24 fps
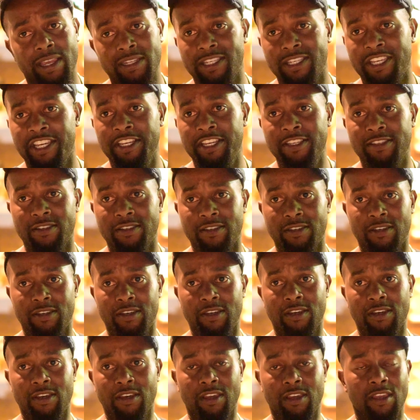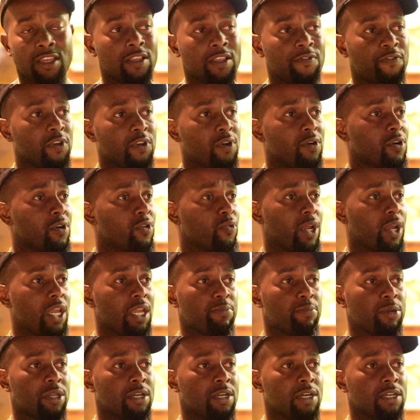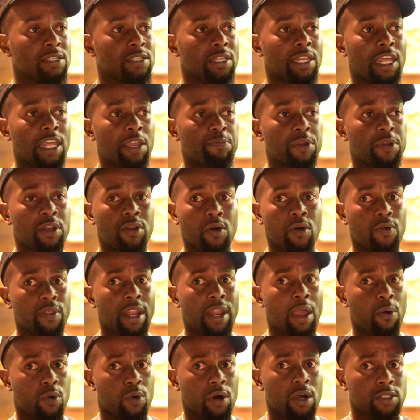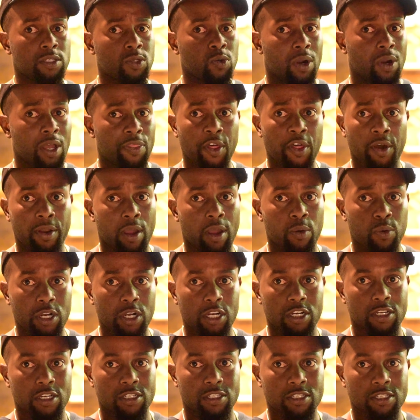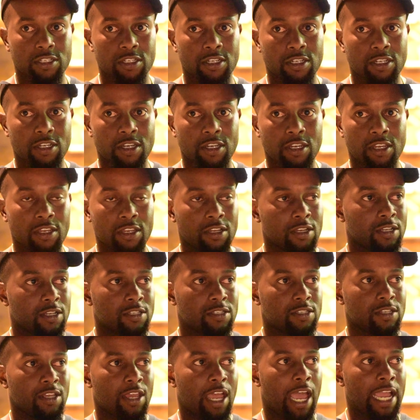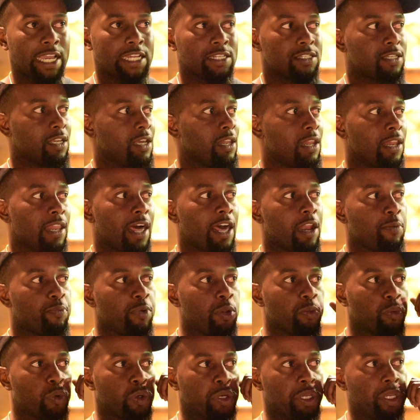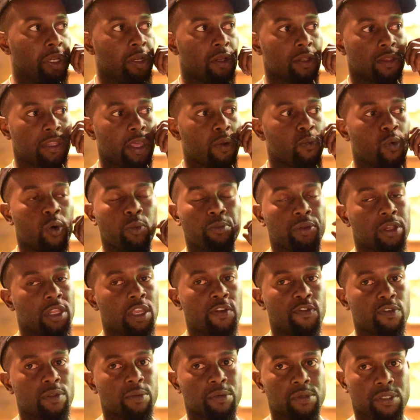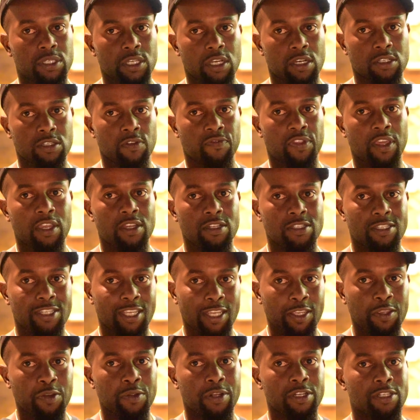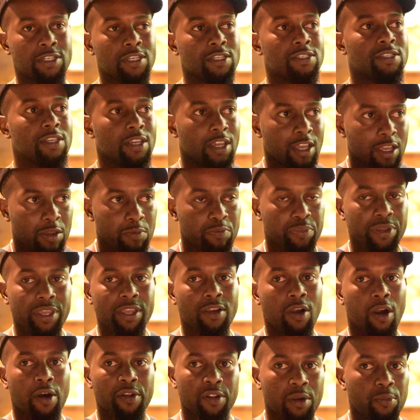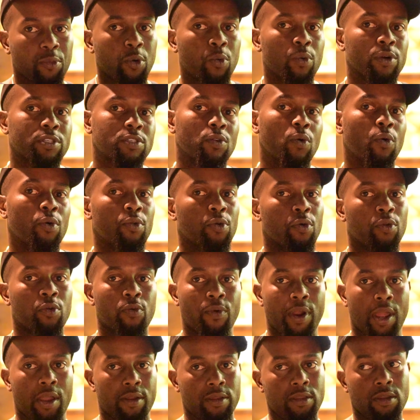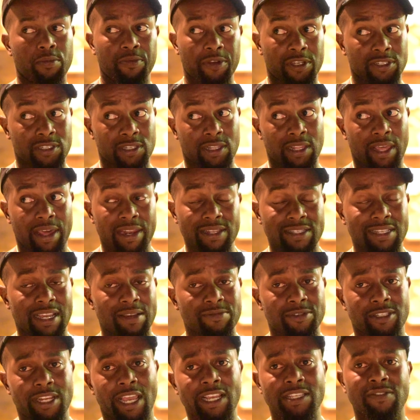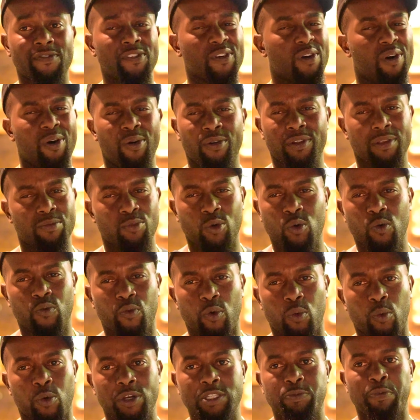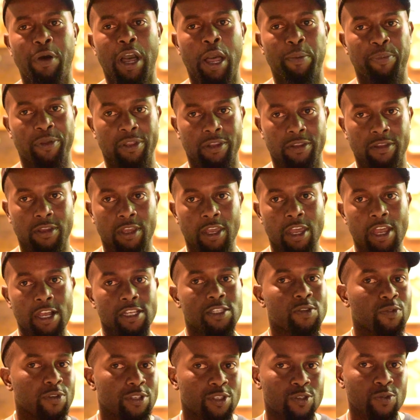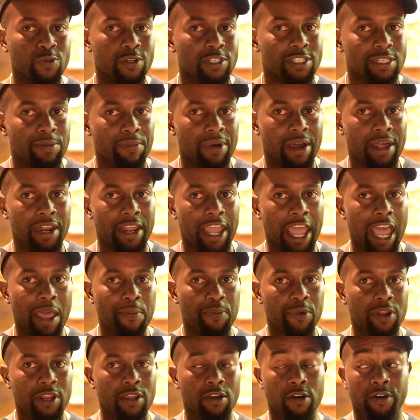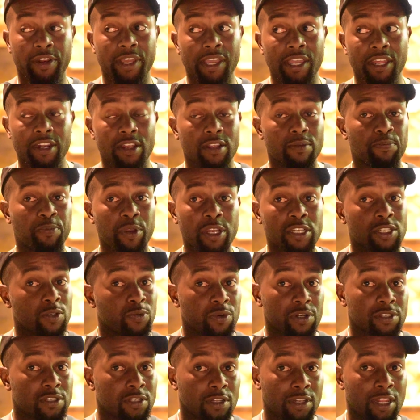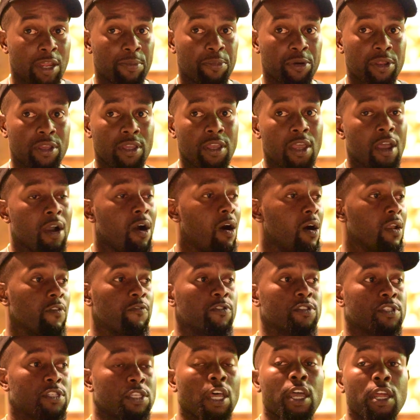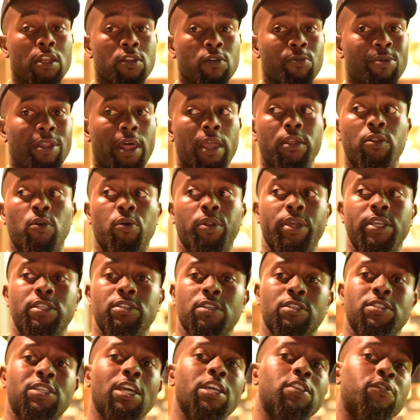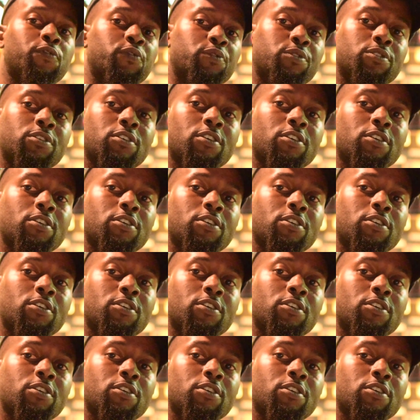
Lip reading: easy. It felt great because it let me know that I was who I thought I was. Because I can tell a lot of people here, they won't believe in themselves if they continue to just be caught up with what's going on around here, because a lot of times Jacksonville only move with what's popular. So as soon as somebody happening or they in a picture with a celebrity, all of a sudden you be like, oh, they successful.